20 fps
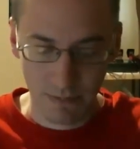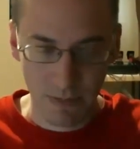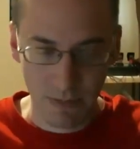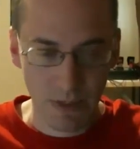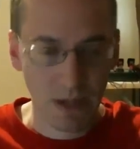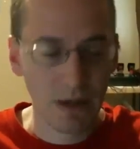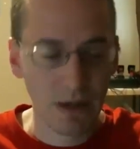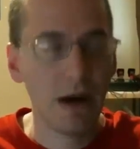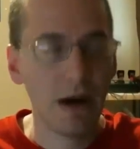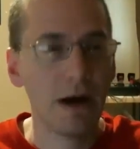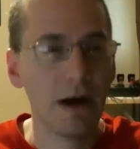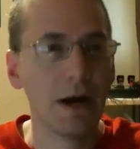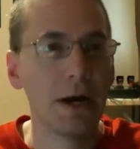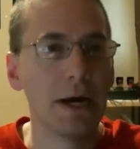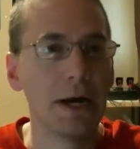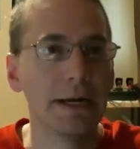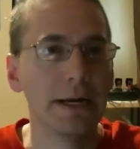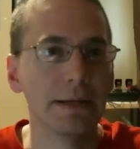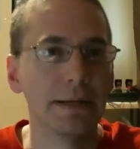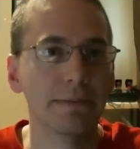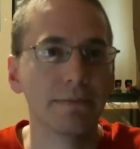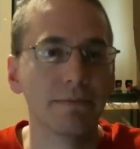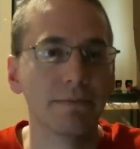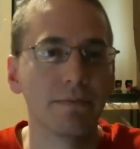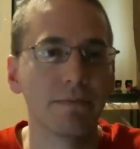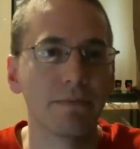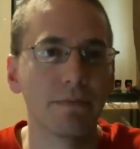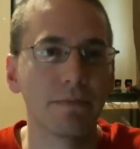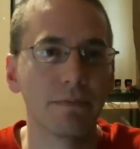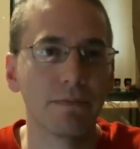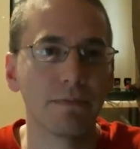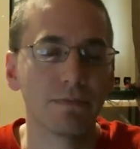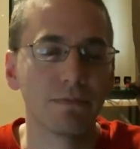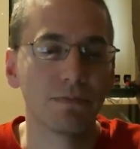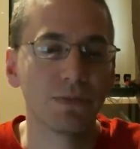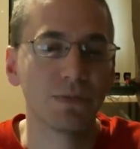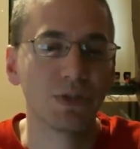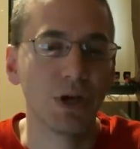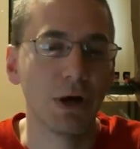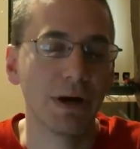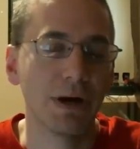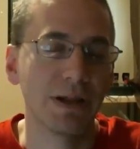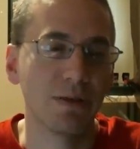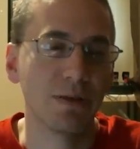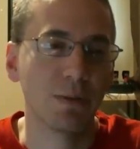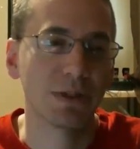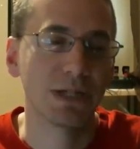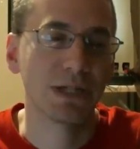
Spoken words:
All right. Sorry, there wasn't a